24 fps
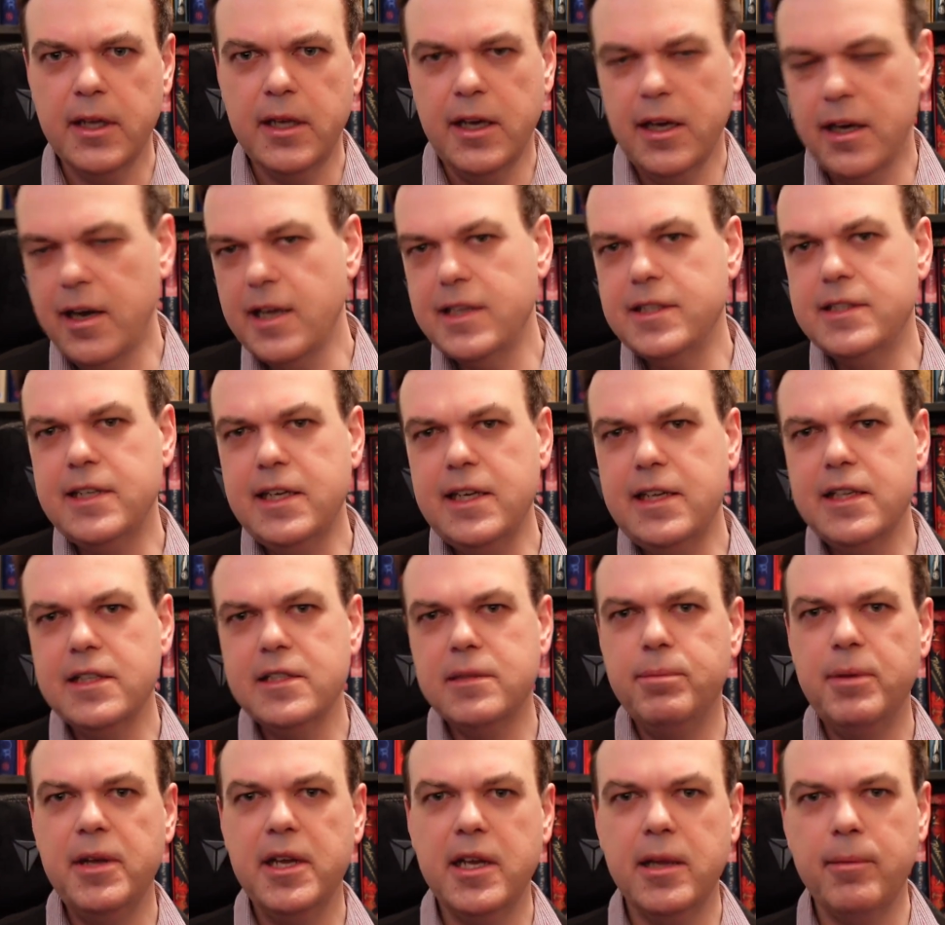And I see this
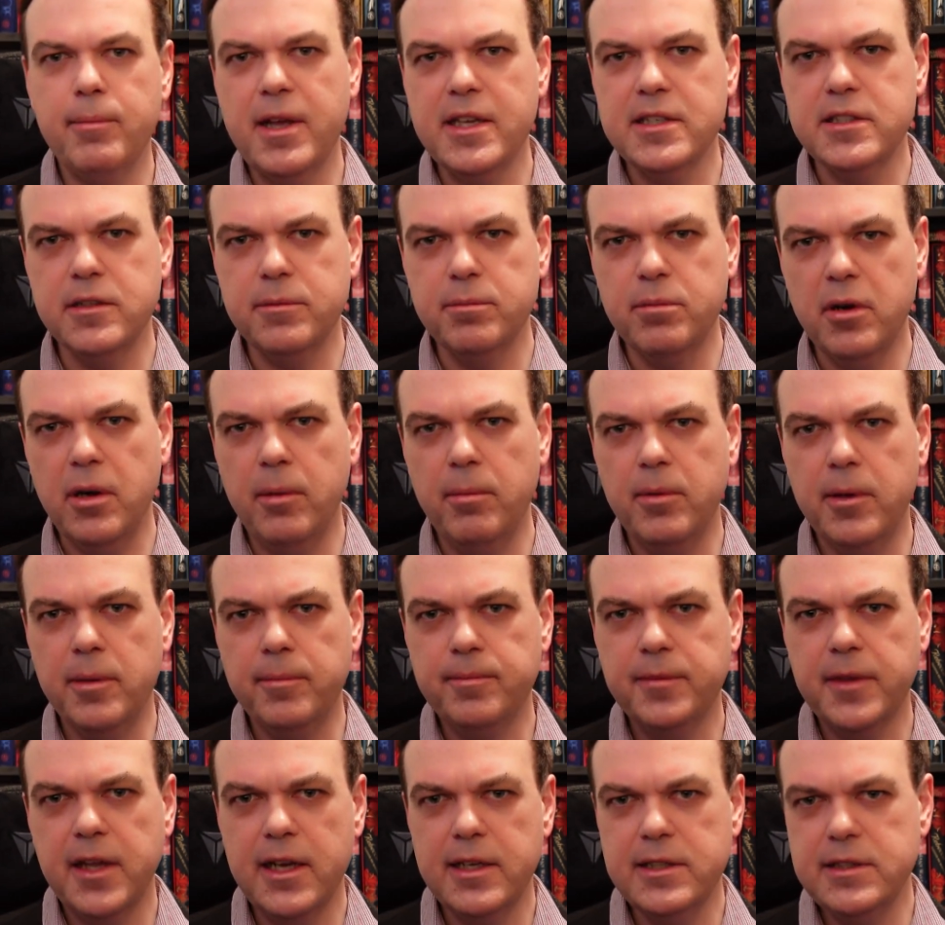being a massive problem.
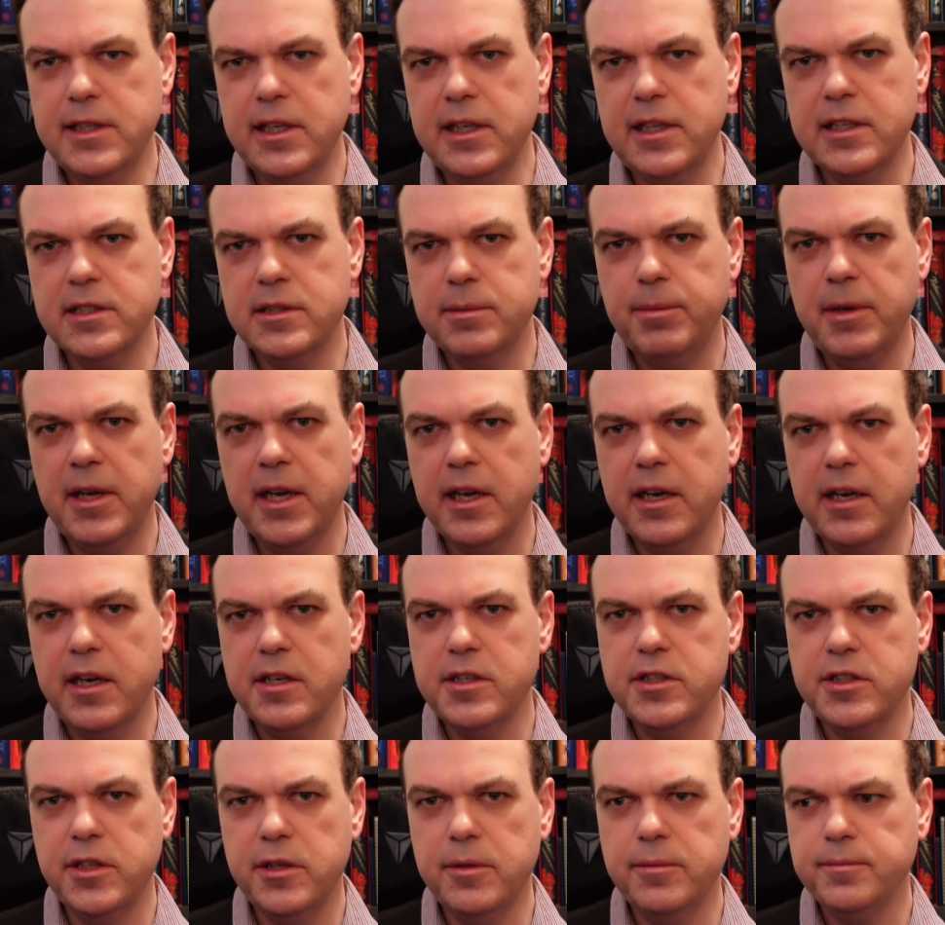I see this being an
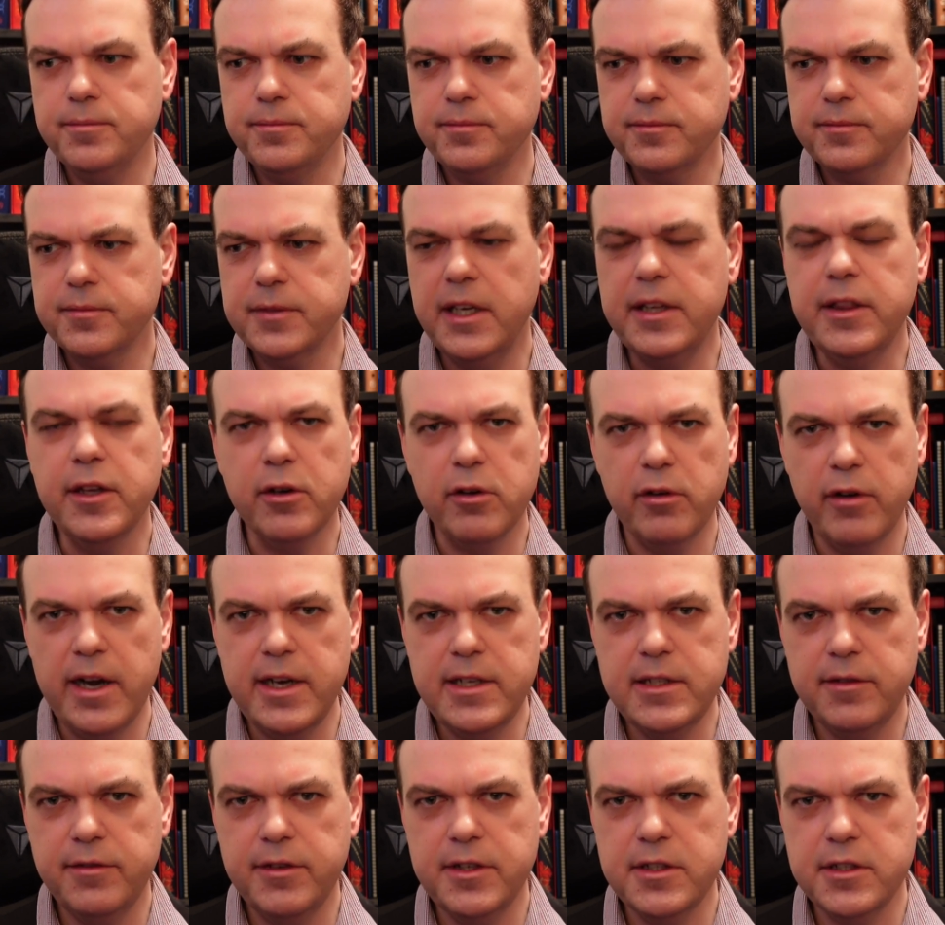issue in the
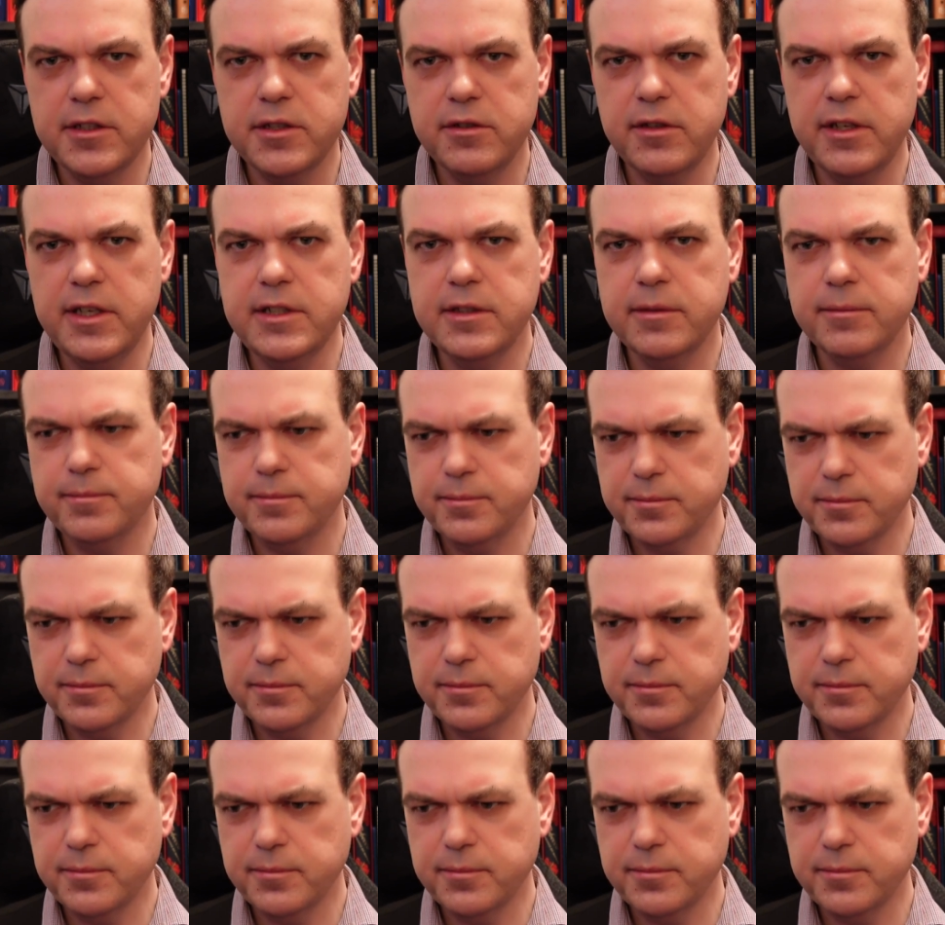creative industries,